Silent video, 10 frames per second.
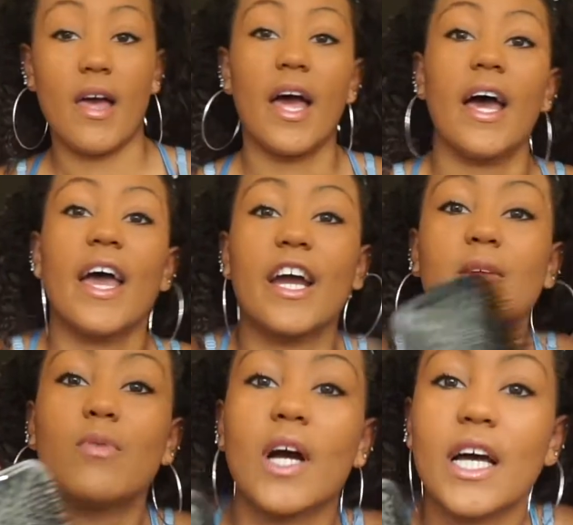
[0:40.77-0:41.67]
A
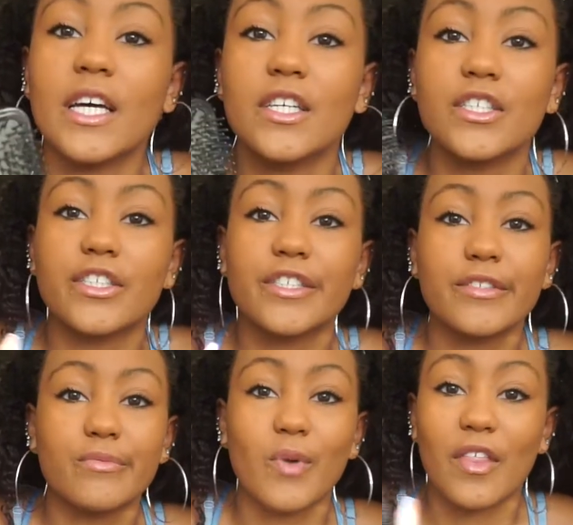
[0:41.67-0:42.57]
hairbrush,
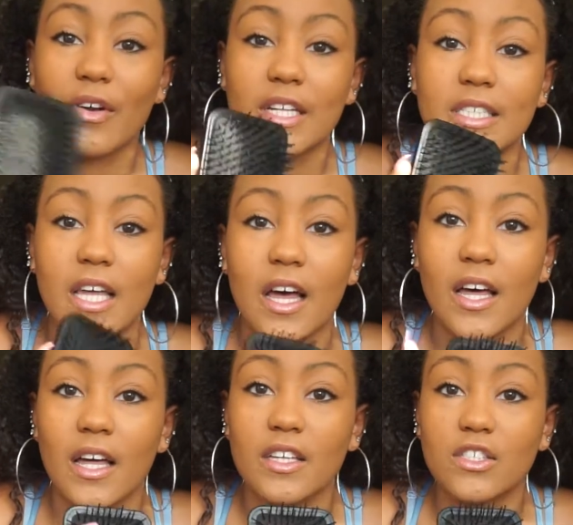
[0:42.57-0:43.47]
whether it's
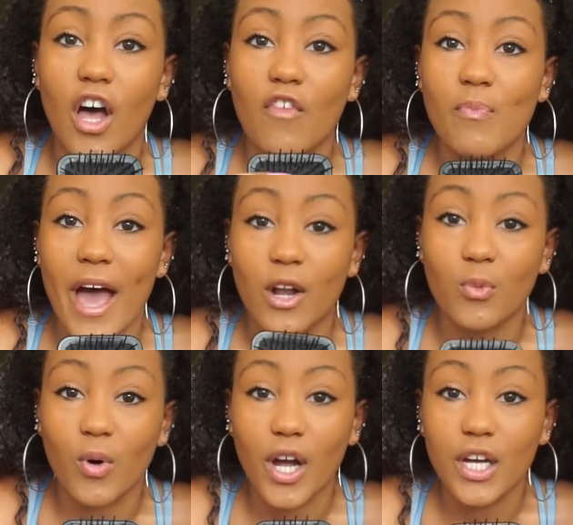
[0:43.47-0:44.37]
a soft
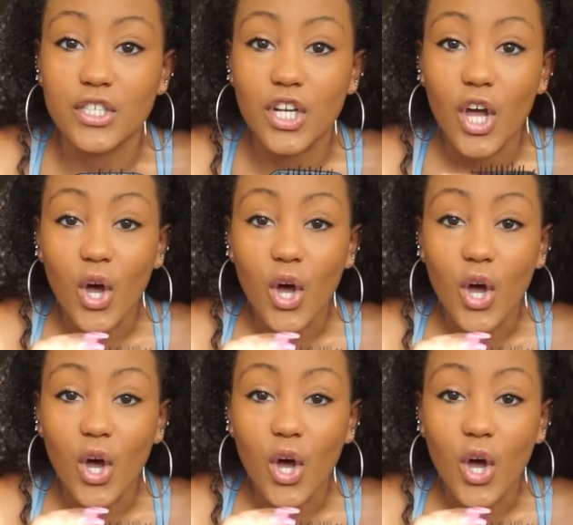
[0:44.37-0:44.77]
paddle brush